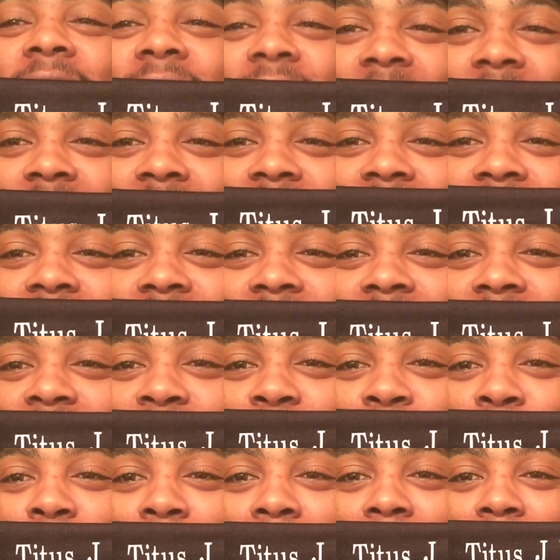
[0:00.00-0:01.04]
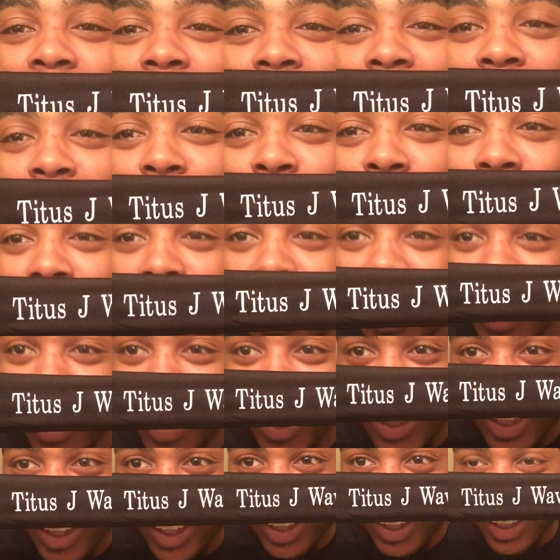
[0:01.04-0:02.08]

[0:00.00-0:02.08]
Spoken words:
Titus J Wavy, man.